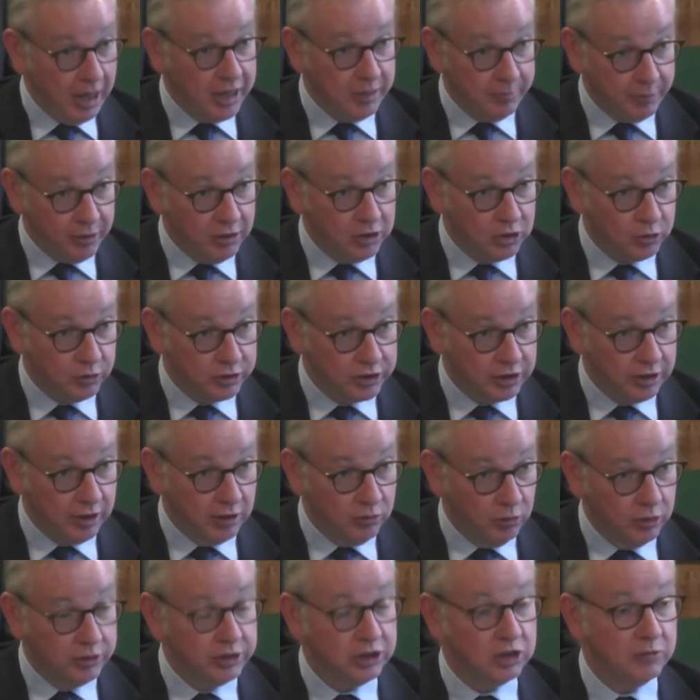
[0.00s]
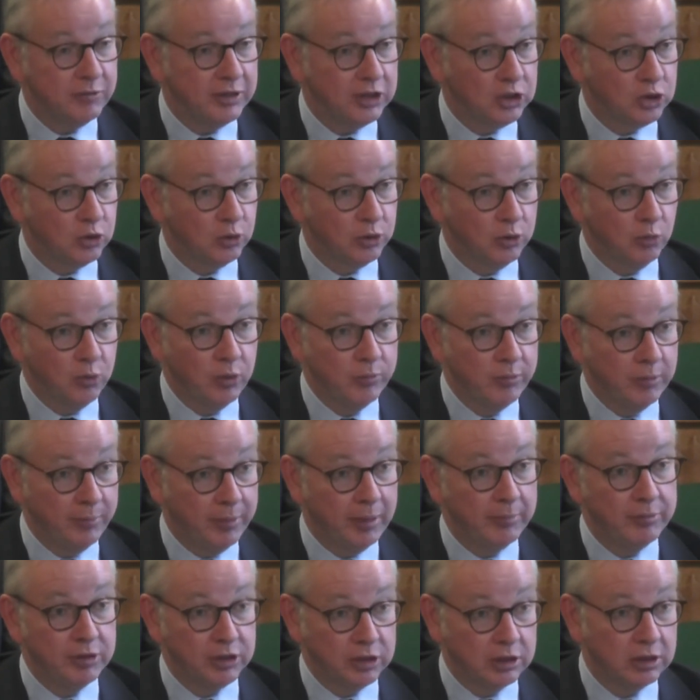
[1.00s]
approach was that I wanted to make sure that when we
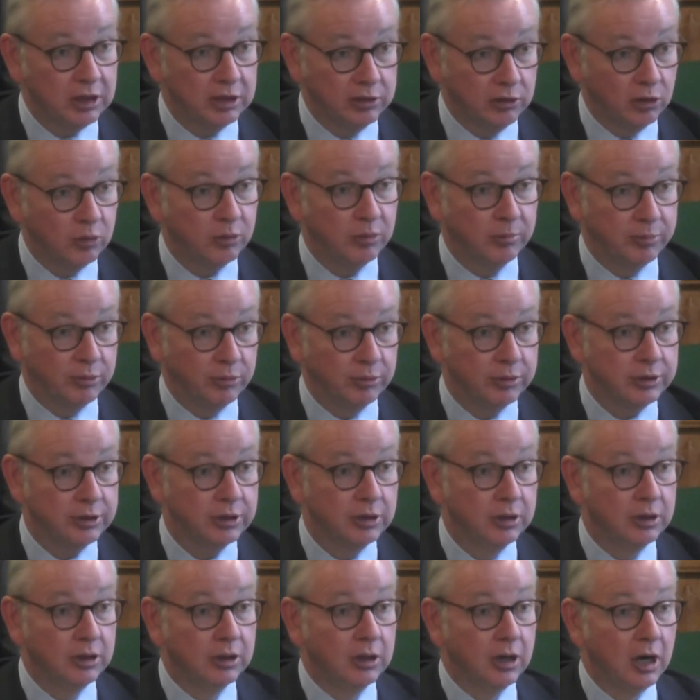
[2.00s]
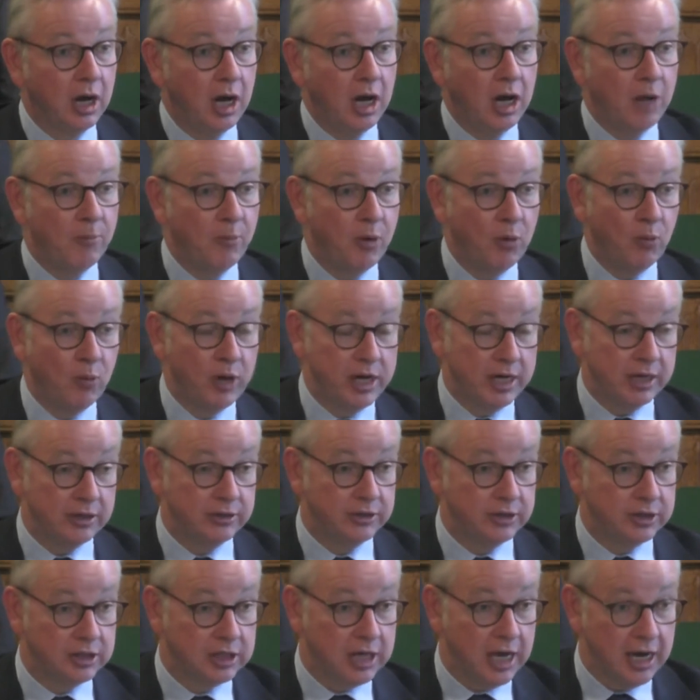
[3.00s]
publish the Dunlop report, we can
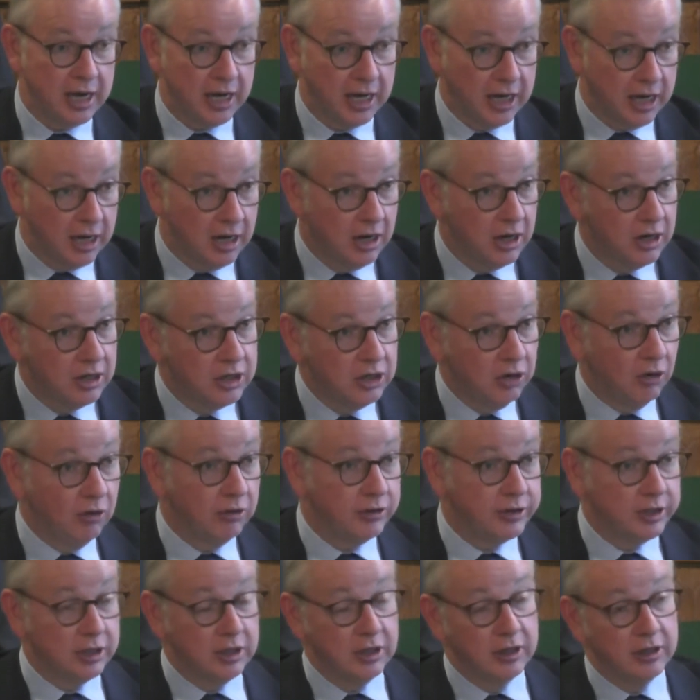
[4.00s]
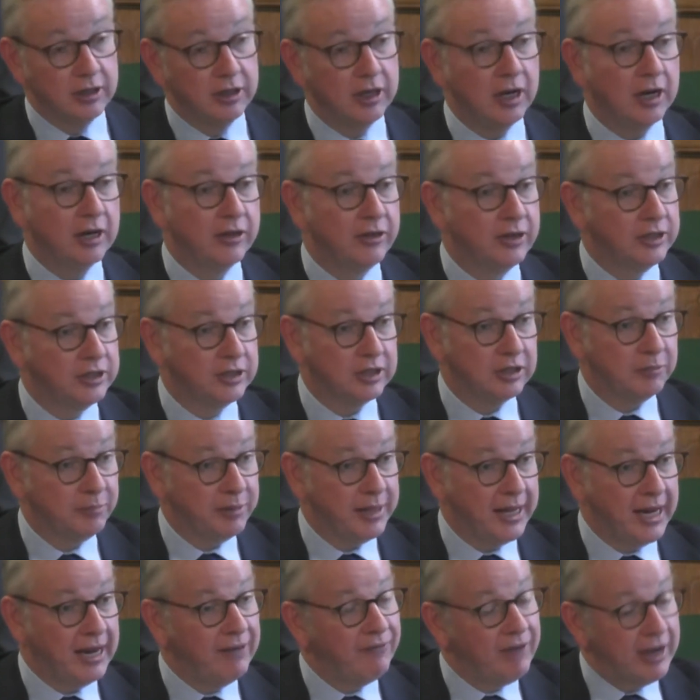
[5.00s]
say not this is a
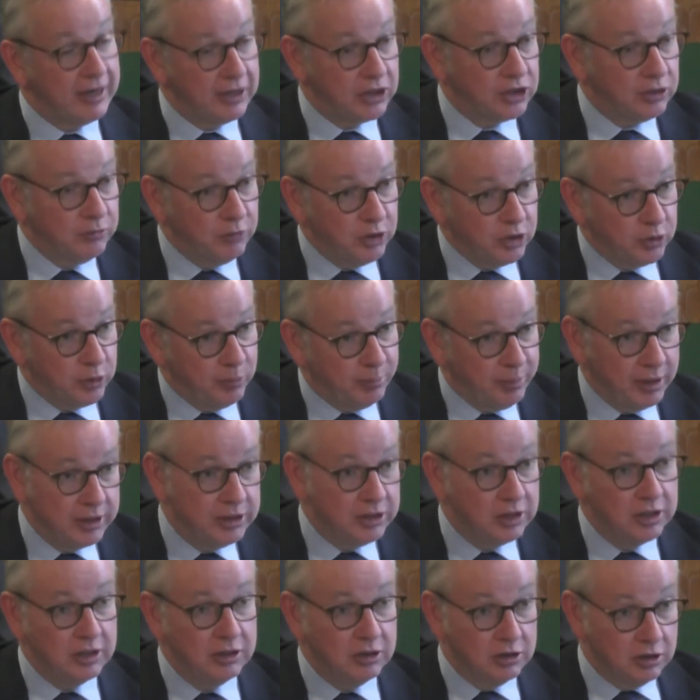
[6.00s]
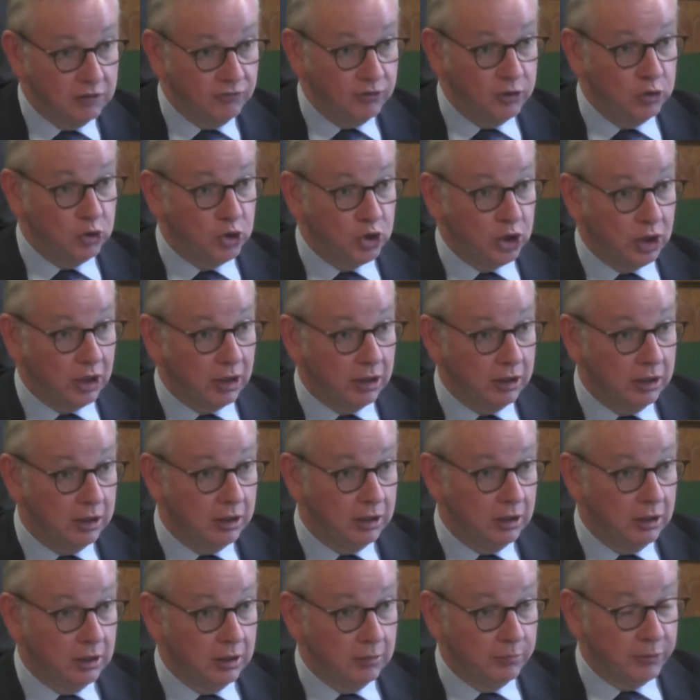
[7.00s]
plan of action which we're punting into the future,
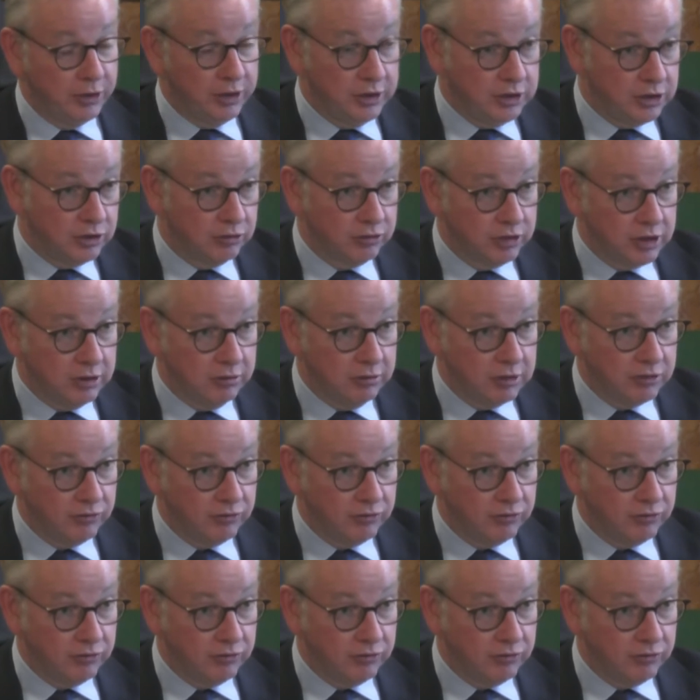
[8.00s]
but these are a series of